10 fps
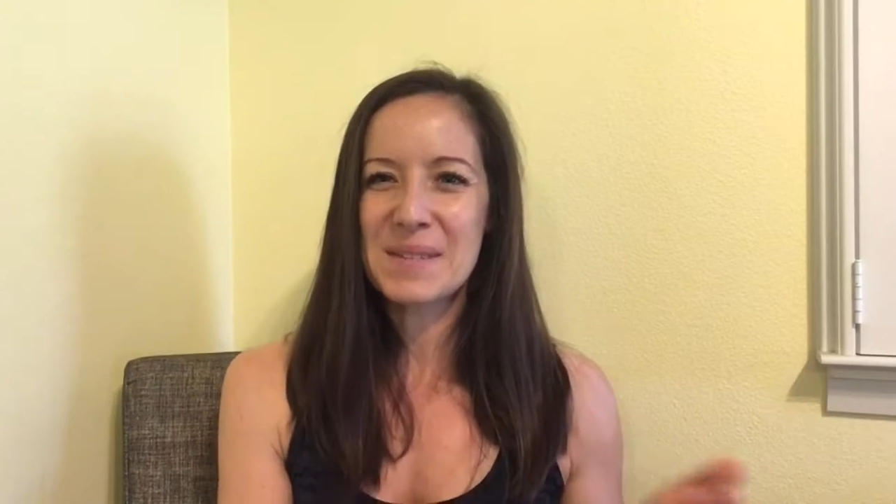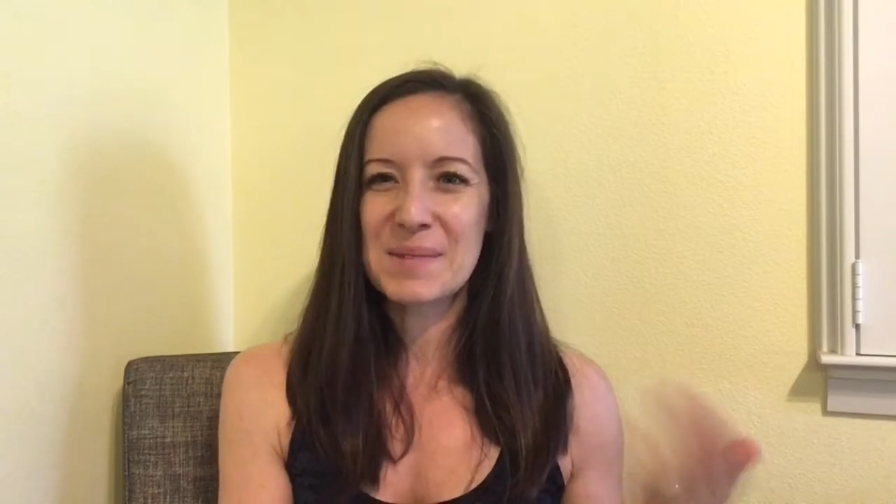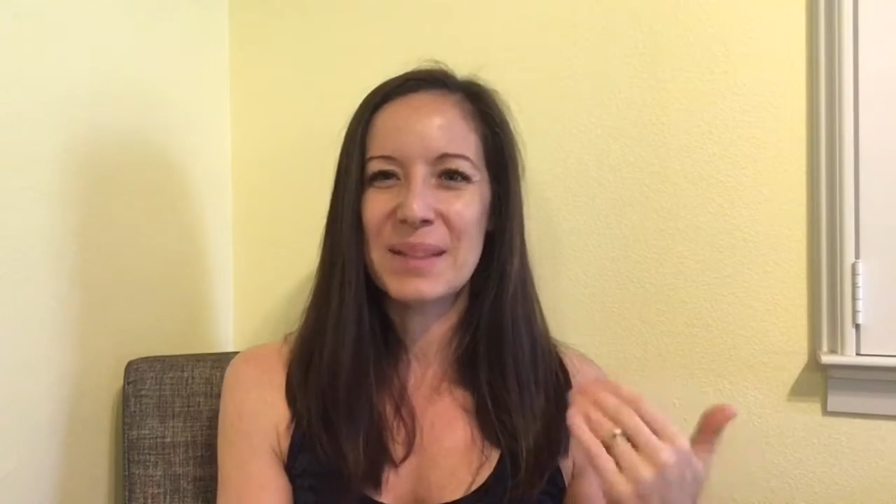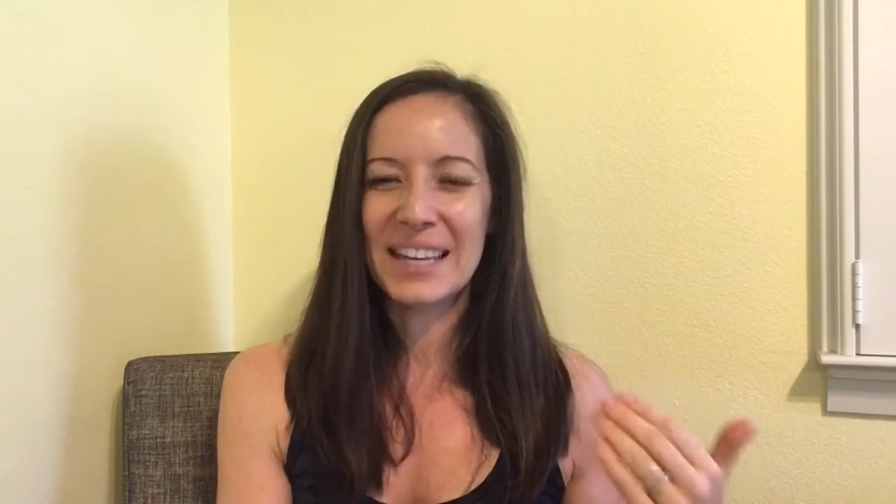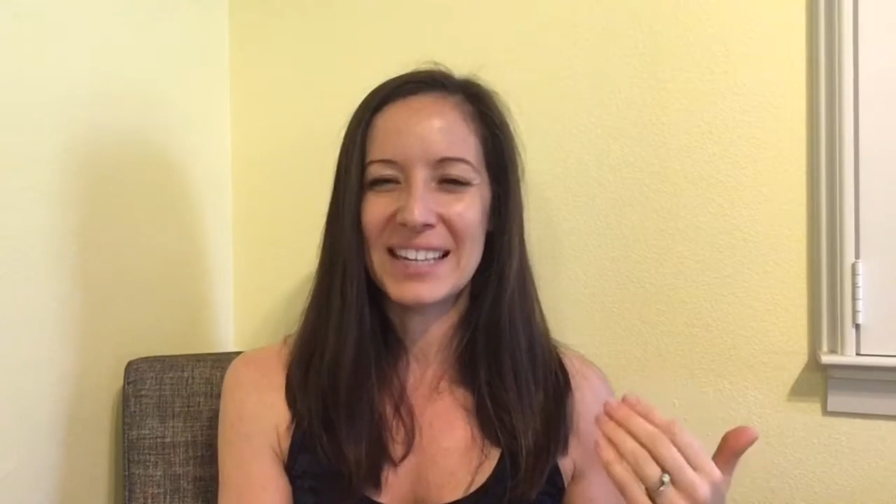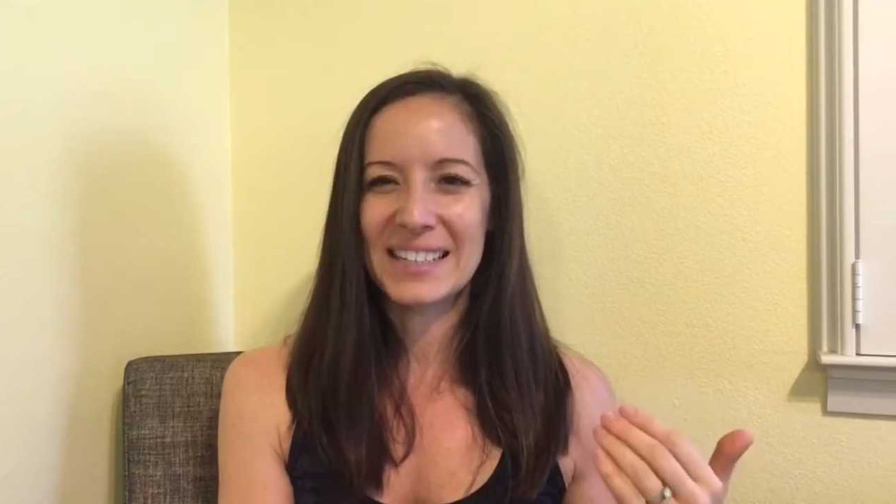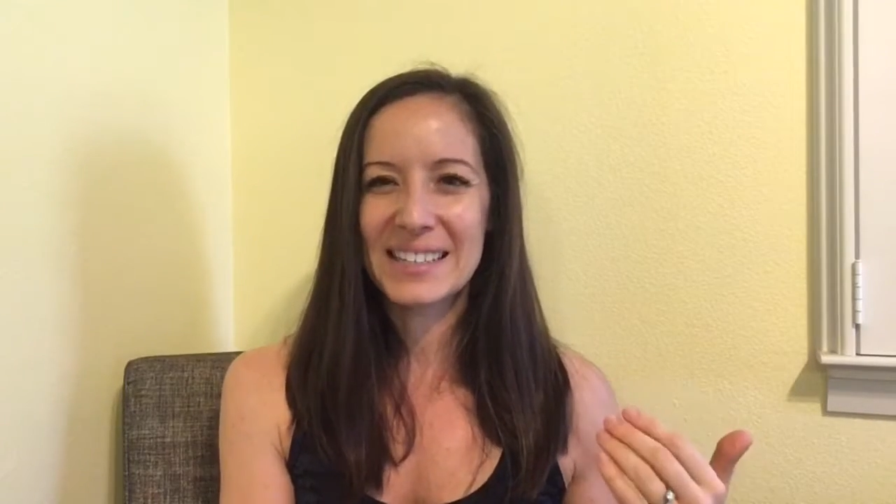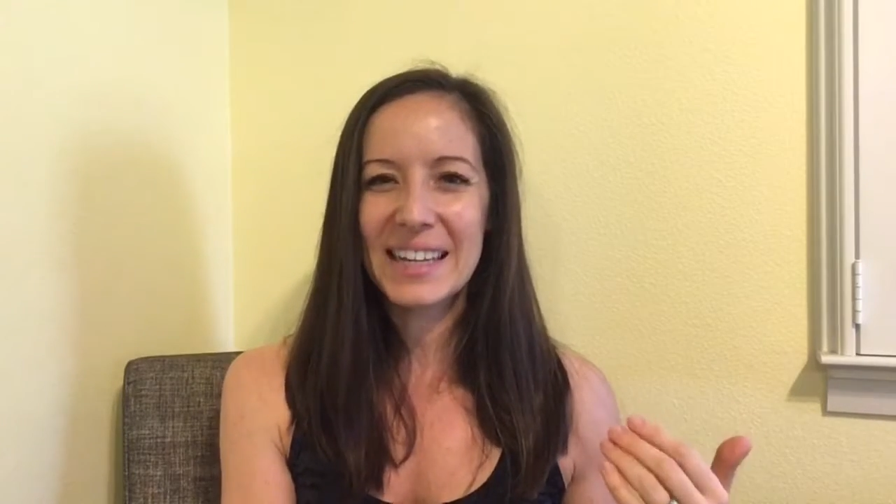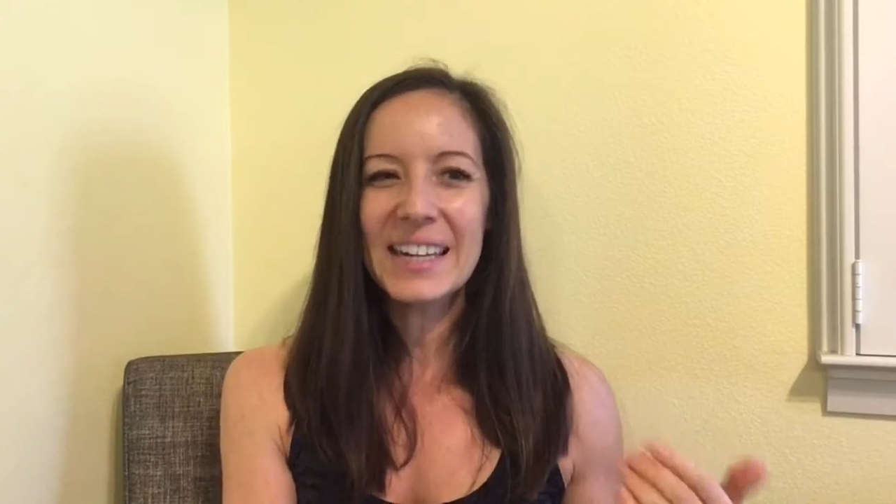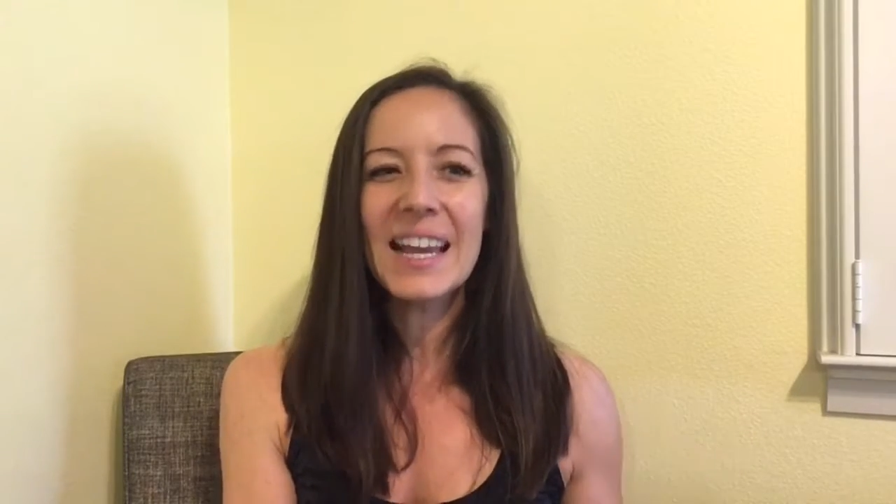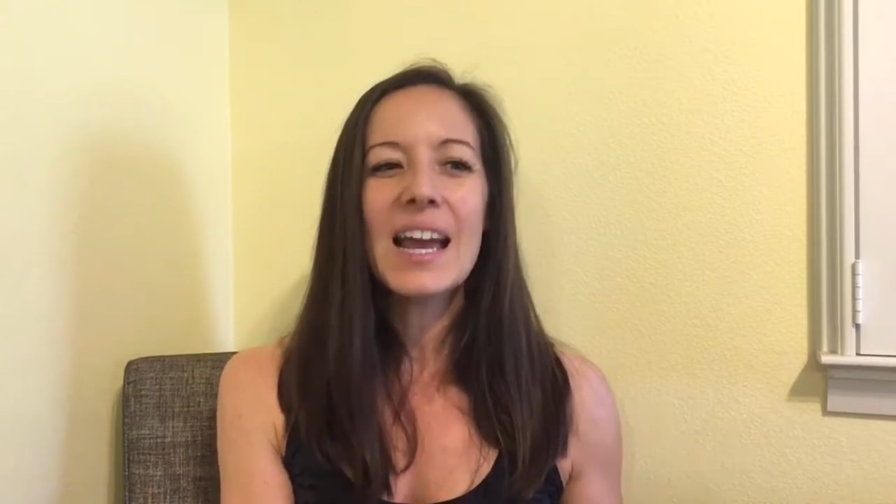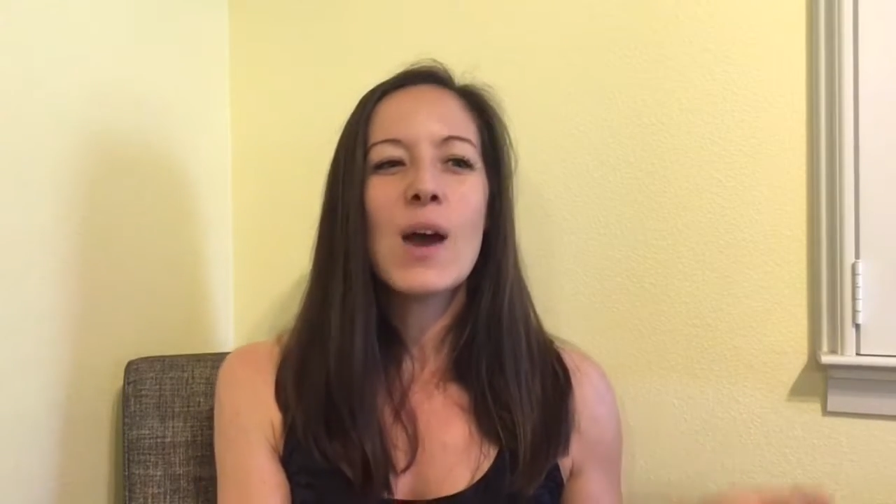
into play in a second